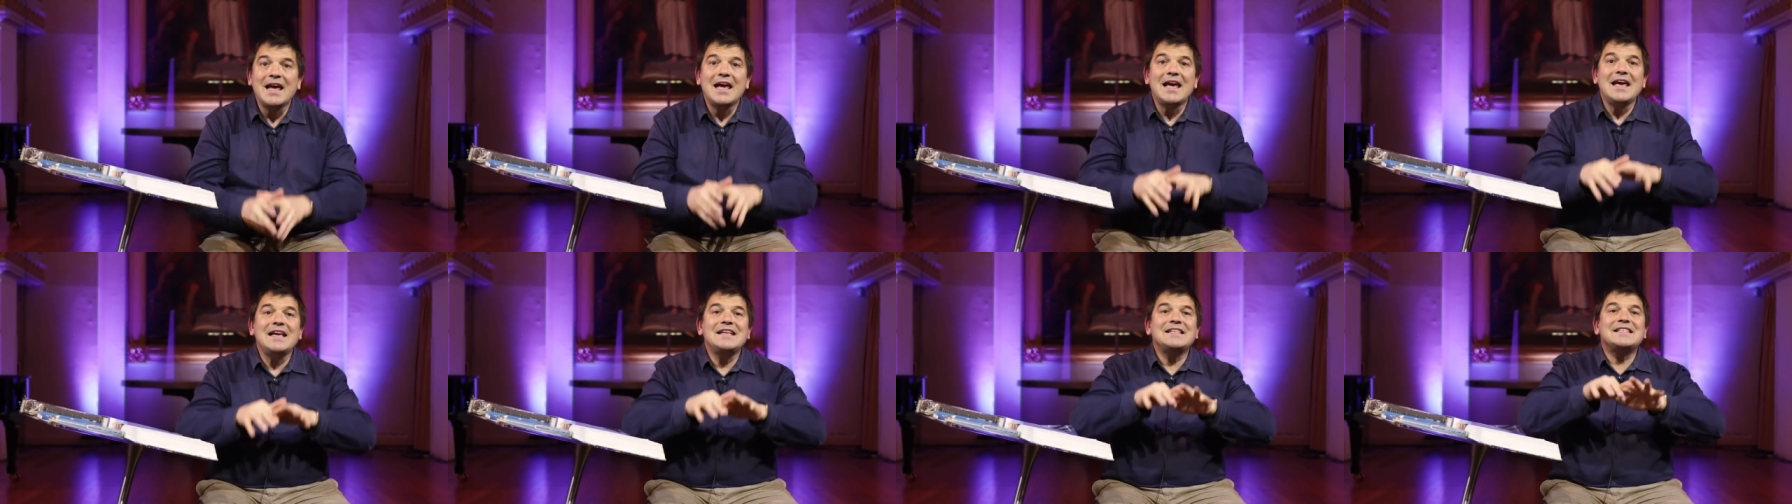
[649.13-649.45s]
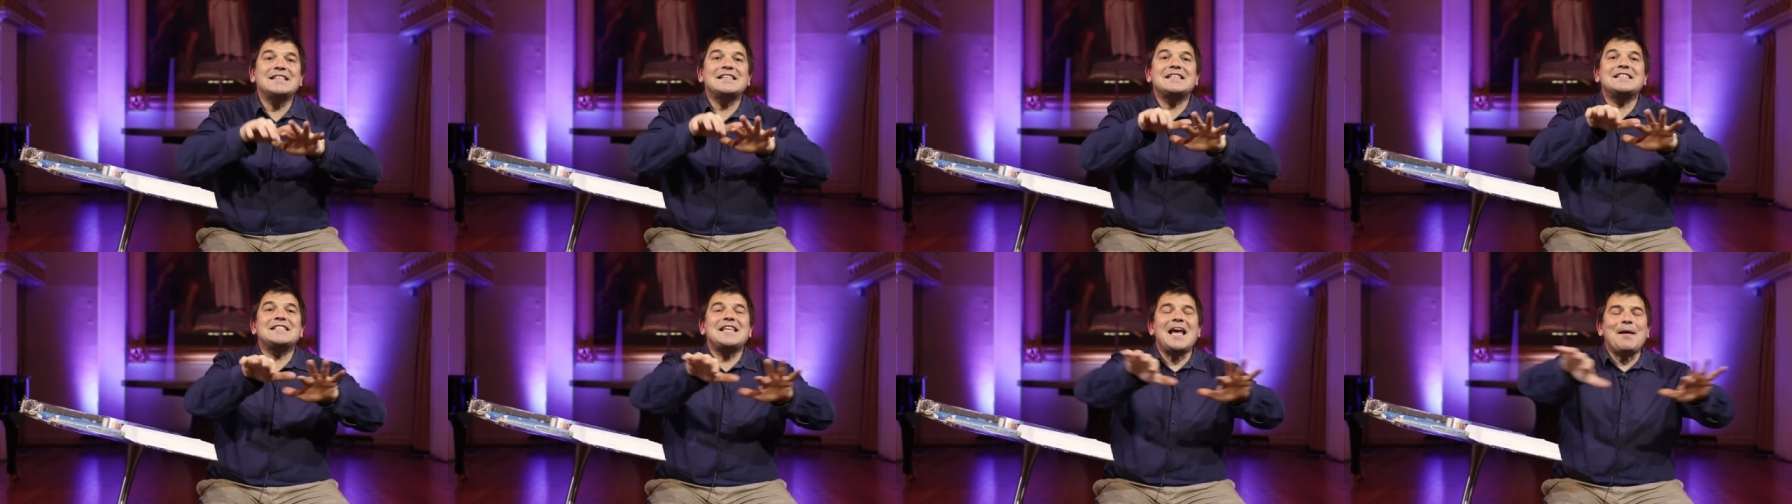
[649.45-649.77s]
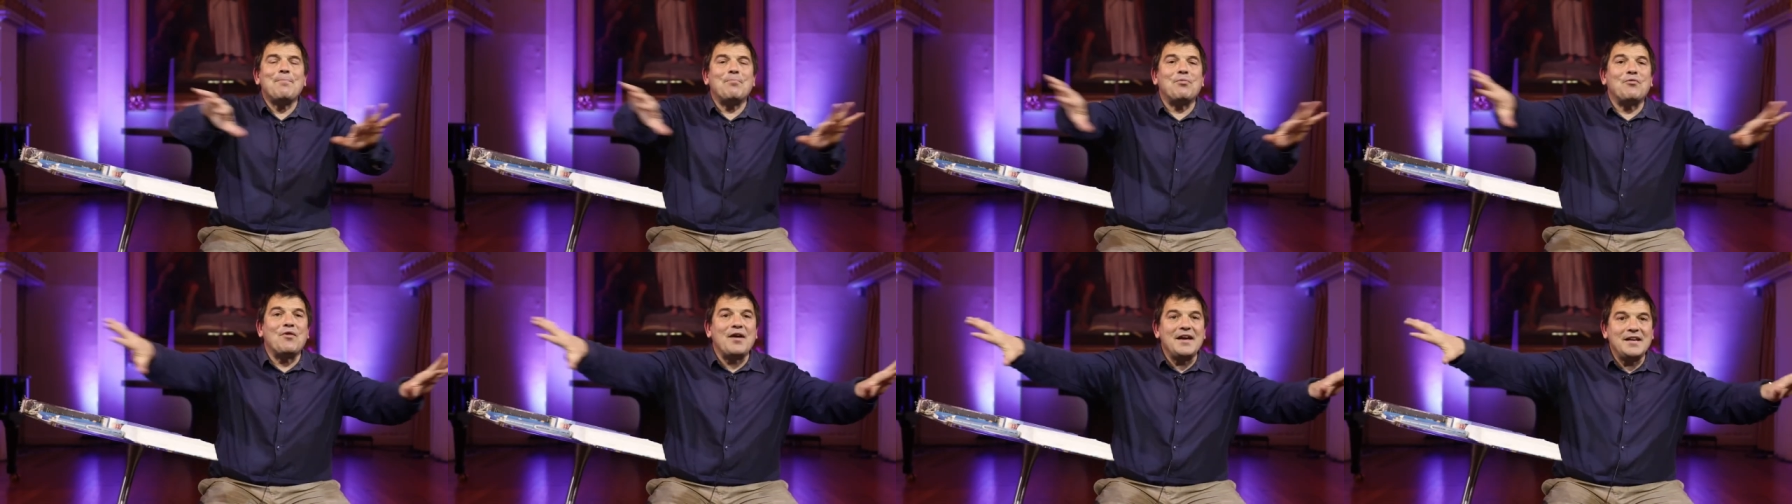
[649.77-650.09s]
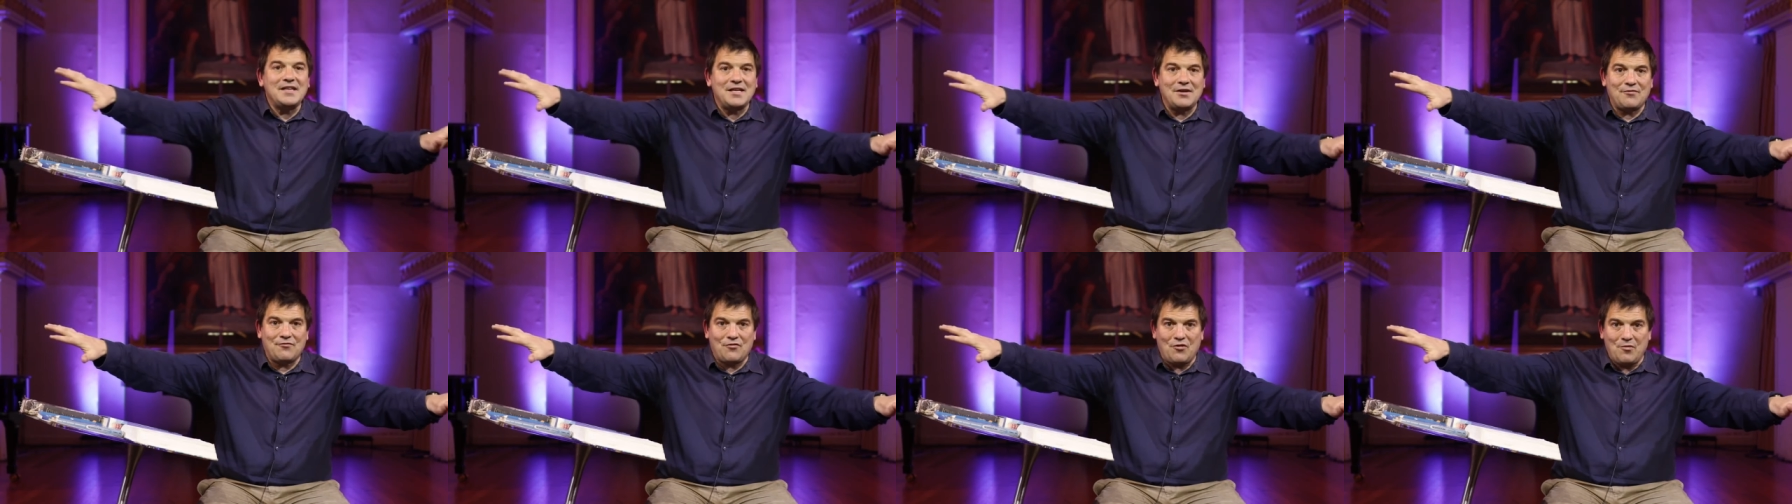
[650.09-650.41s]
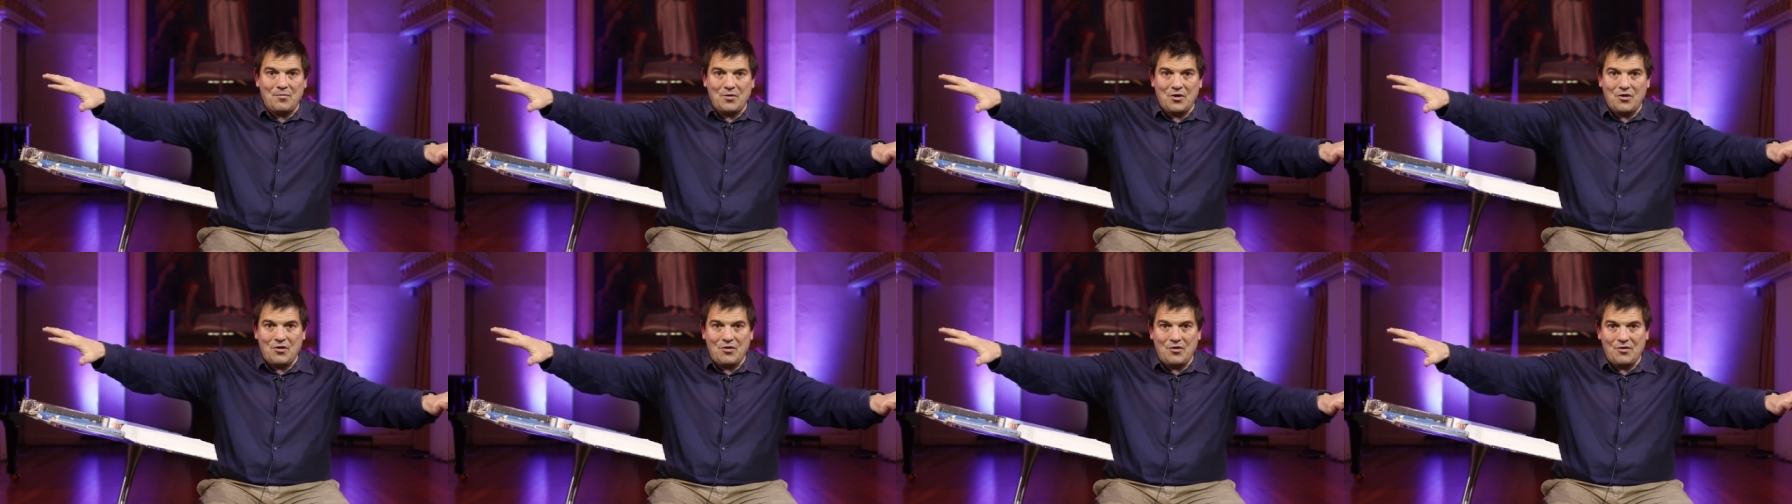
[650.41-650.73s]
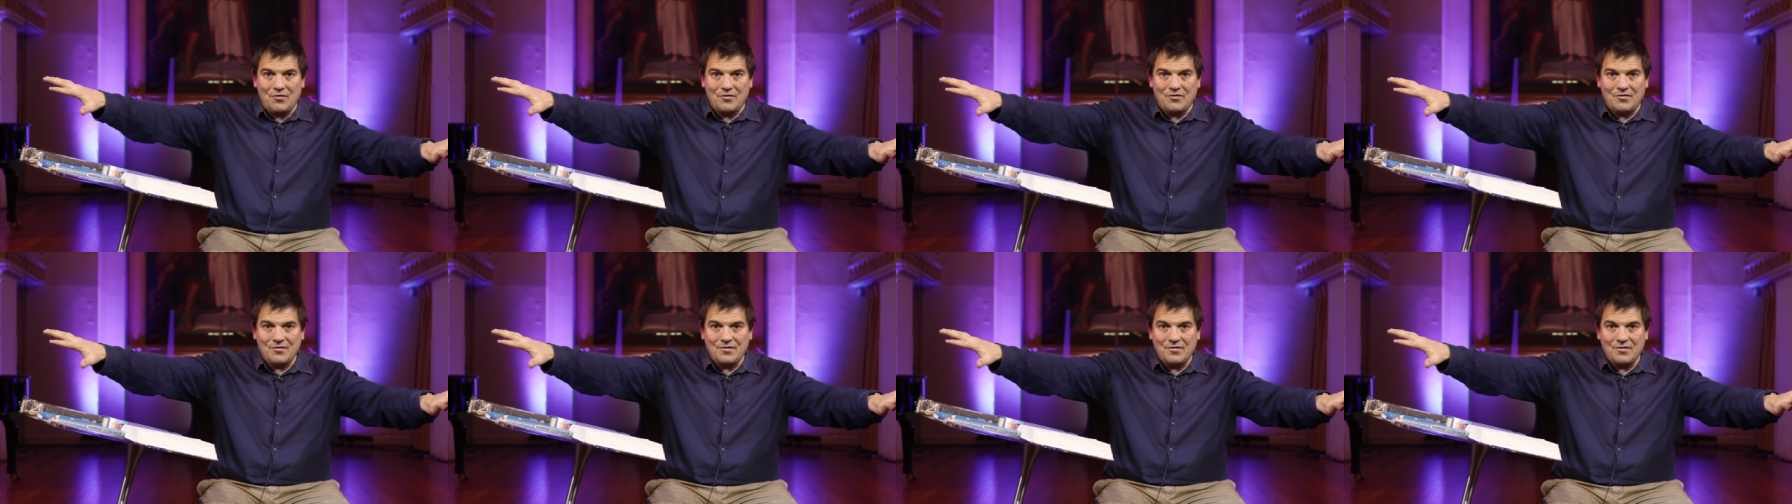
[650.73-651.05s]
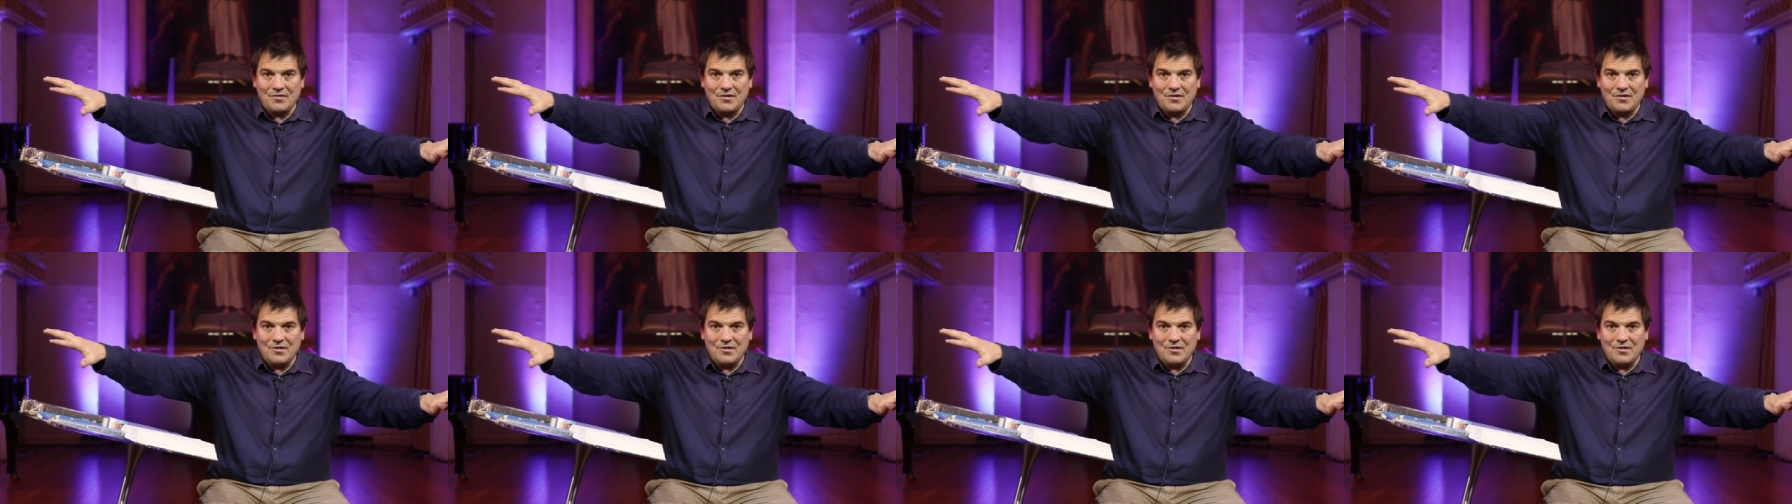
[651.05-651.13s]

is separated from God.